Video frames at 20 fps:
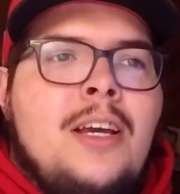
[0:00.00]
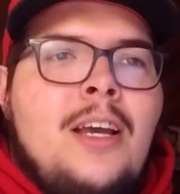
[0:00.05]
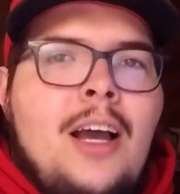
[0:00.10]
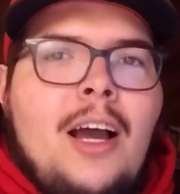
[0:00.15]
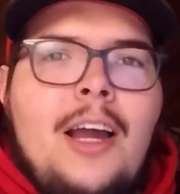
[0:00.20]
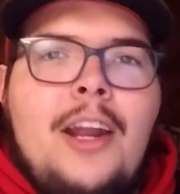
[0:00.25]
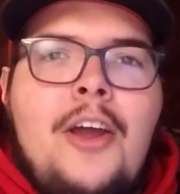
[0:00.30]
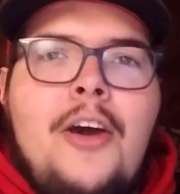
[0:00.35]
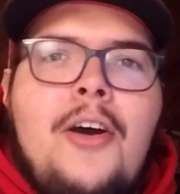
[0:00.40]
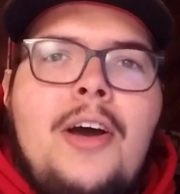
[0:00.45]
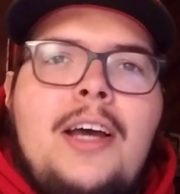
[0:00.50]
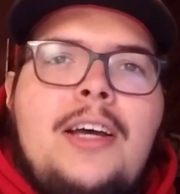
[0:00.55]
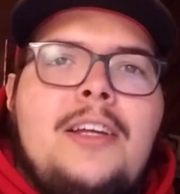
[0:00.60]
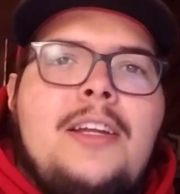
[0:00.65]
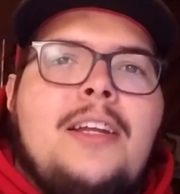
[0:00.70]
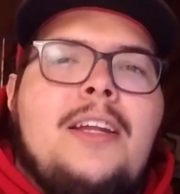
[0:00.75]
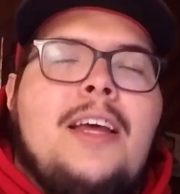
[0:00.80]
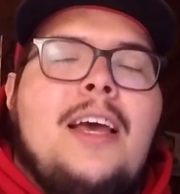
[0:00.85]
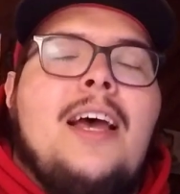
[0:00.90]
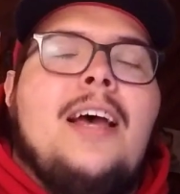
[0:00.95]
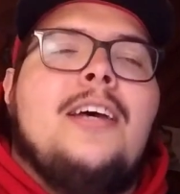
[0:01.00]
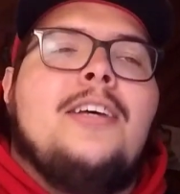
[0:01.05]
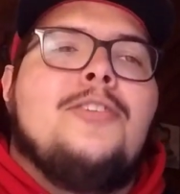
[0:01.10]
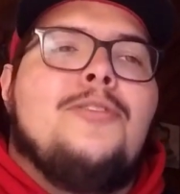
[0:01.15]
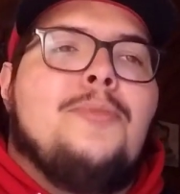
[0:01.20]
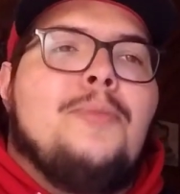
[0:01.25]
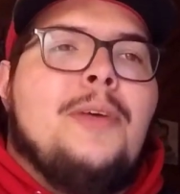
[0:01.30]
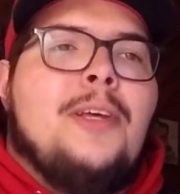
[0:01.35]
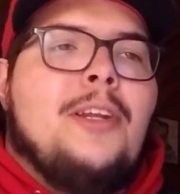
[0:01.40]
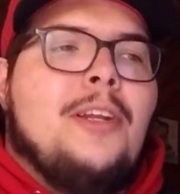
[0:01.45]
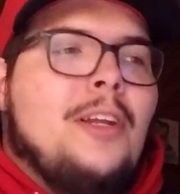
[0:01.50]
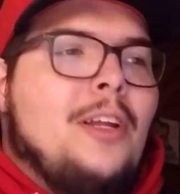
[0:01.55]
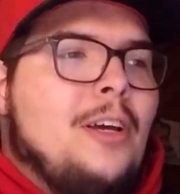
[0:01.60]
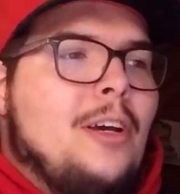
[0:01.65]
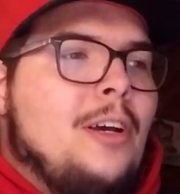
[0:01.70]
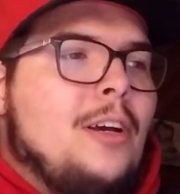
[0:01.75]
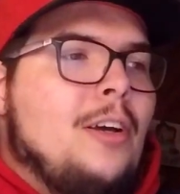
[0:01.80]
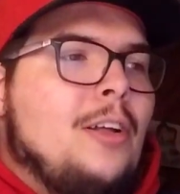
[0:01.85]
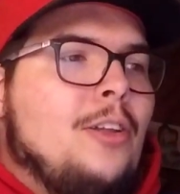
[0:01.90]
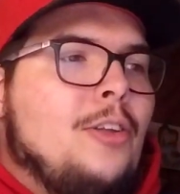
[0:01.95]
I know it has been
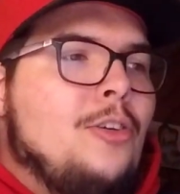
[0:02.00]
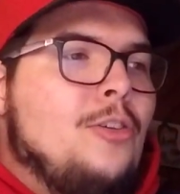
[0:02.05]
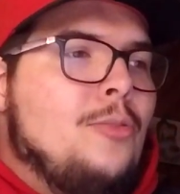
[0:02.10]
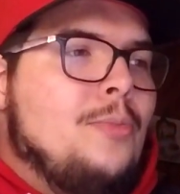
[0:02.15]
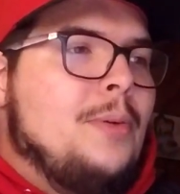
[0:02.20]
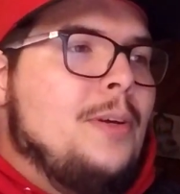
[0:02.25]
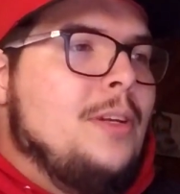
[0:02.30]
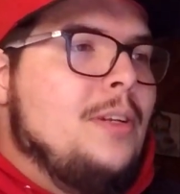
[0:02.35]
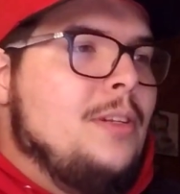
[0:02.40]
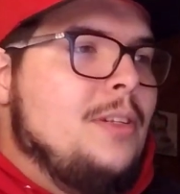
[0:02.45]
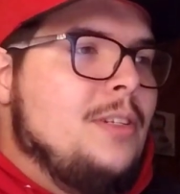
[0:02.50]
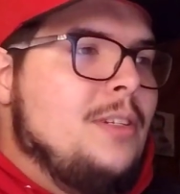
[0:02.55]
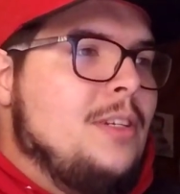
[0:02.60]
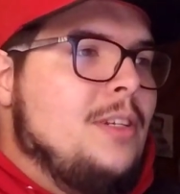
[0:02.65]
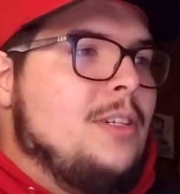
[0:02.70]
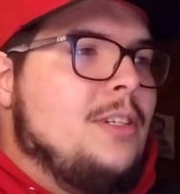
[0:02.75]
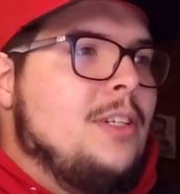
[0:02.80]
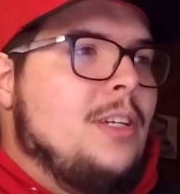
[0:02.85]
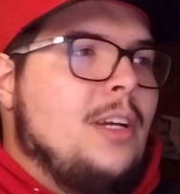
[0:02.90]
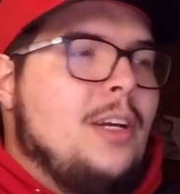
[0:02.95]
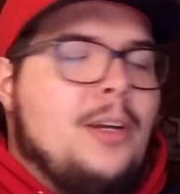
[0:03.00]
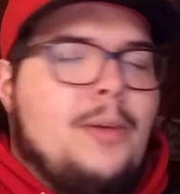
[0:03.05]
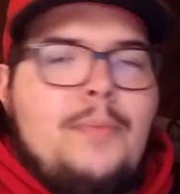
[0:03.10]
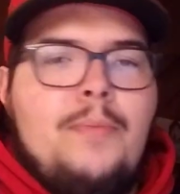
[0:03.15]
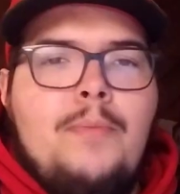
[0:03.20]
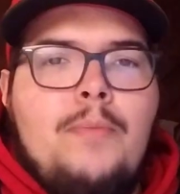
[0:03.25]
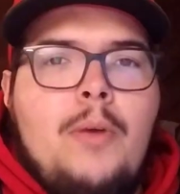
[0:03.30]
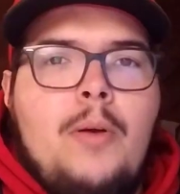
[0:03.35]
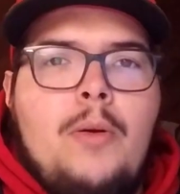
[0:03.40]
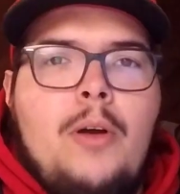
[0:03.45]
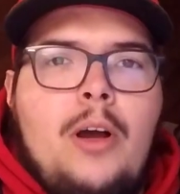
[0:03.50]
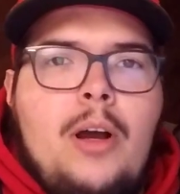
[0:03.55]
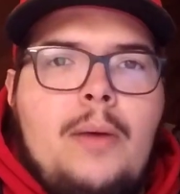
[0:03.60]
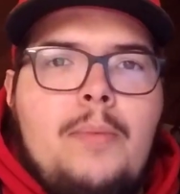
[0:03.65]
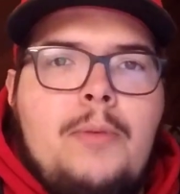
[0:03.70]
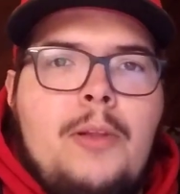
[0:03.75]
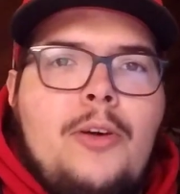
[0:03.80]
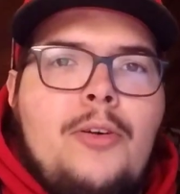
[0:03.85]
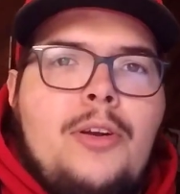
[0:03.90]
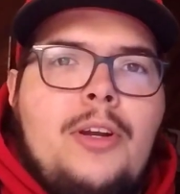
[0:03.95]
a little bit since I
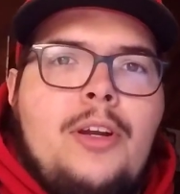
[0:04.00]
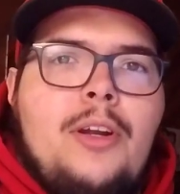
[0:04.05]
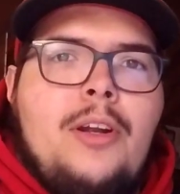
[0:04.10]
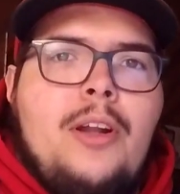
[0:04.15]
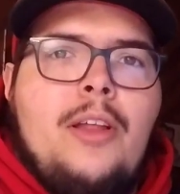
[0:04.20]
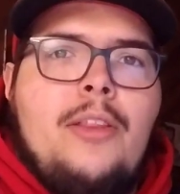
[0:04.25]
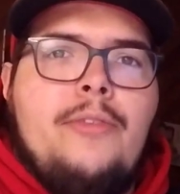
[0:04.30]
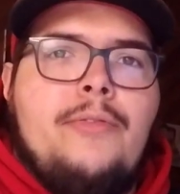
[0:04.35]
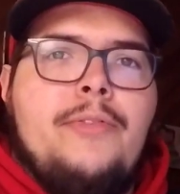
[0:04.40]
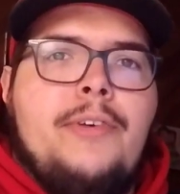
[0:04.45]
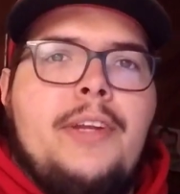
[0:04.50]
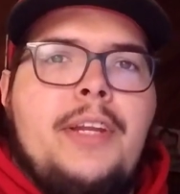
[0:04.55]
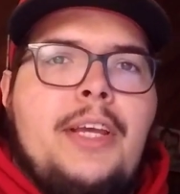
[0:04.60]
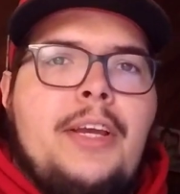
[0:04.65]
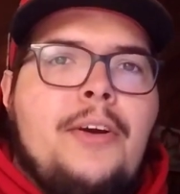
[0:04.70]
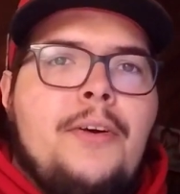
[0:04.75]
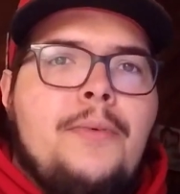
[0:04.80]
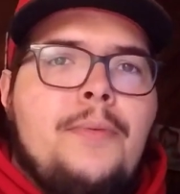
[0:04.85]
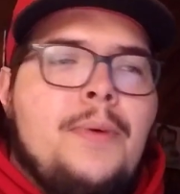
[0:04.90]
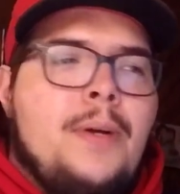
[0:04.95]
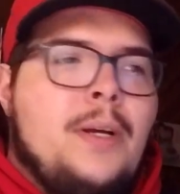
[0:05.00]
uploaded another video.